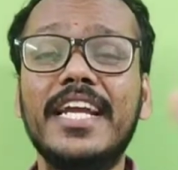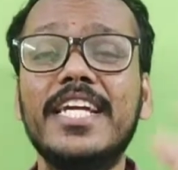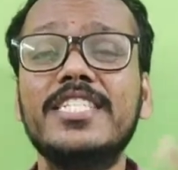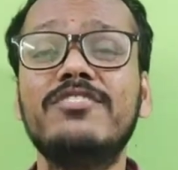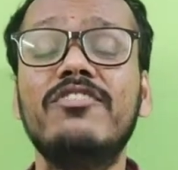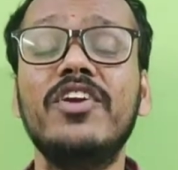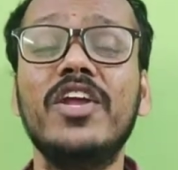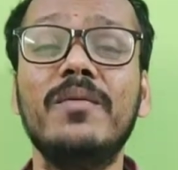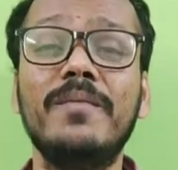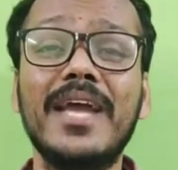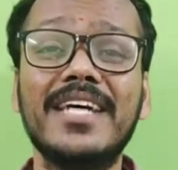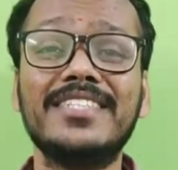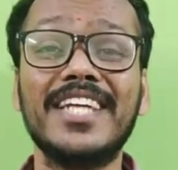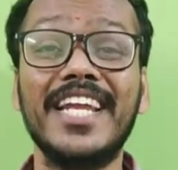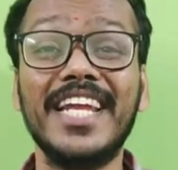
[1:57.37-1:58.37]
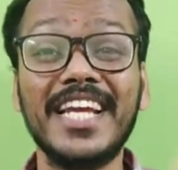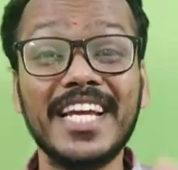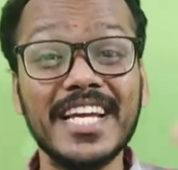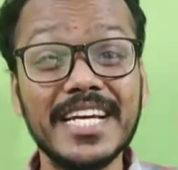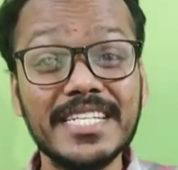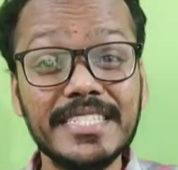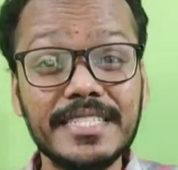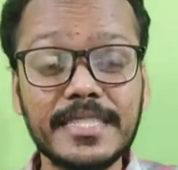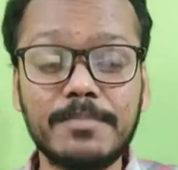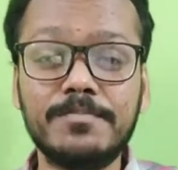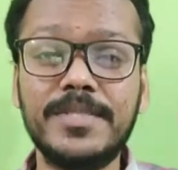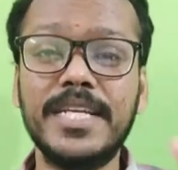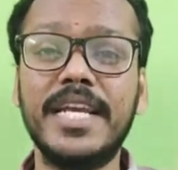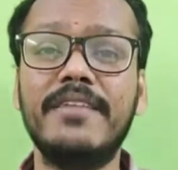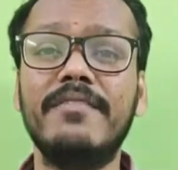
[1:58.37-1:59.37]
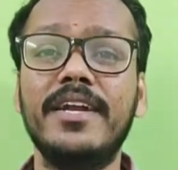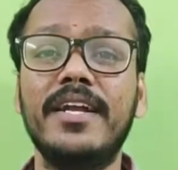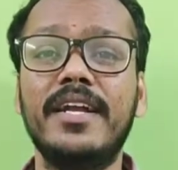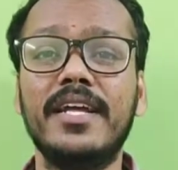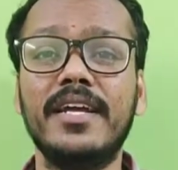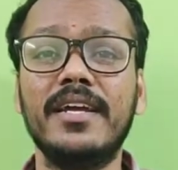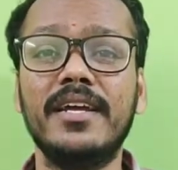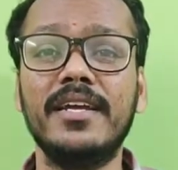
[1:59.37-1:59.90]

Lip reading: case we will be assigning subsequent.